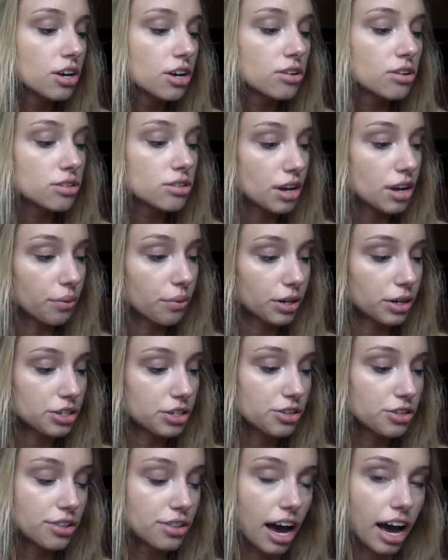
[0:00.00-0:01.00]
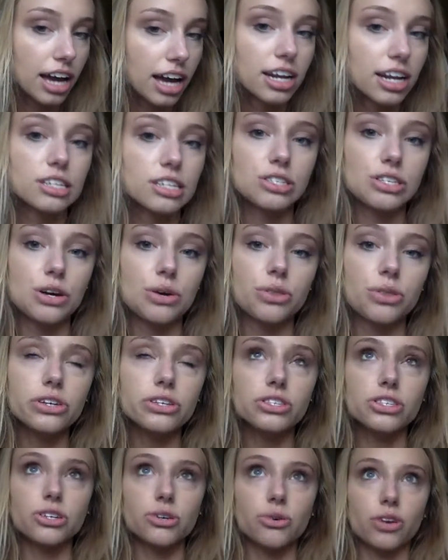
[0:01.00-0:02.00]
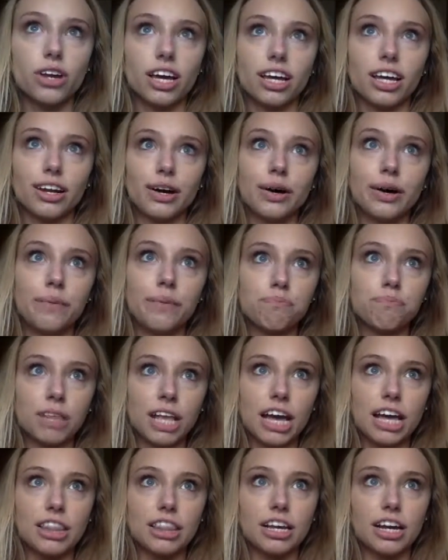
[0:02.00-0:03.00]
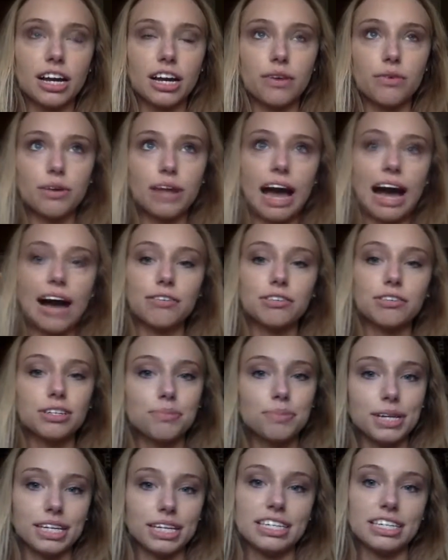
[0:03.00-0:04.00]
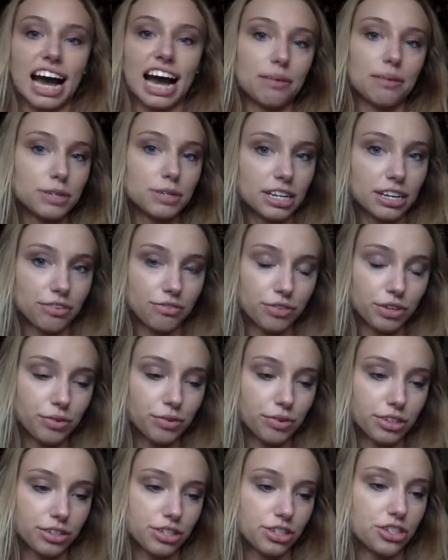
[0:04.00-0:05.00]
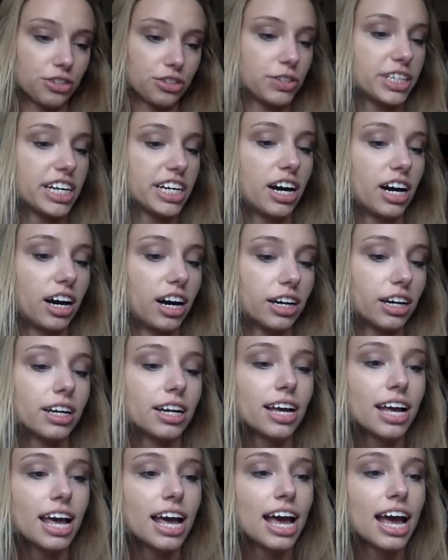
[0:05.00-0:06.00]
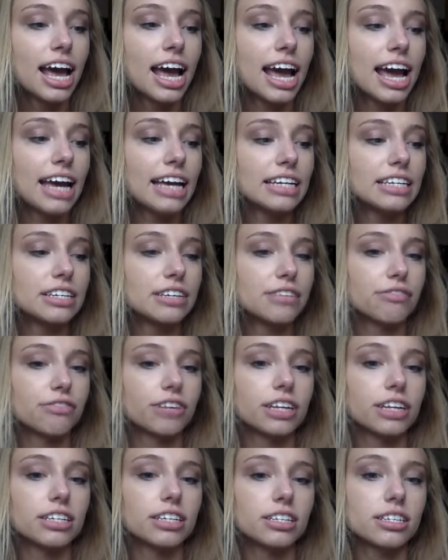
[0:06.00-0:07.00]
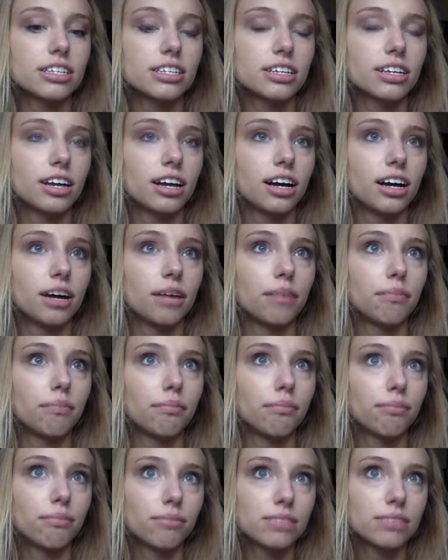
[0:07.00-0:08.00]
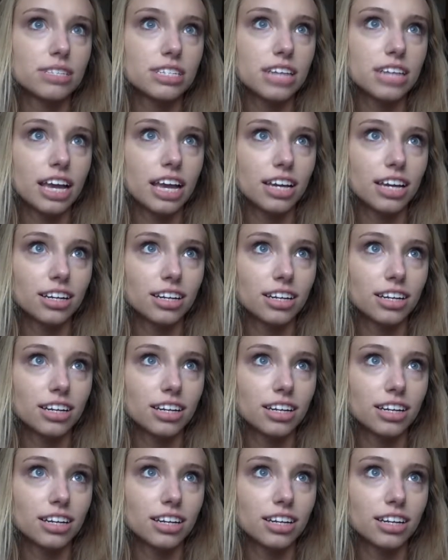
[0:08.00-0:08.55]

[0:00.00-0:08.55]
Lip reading: So I wanted to do that. And so this unit, it would have to be adapted if you were to do it on a different state.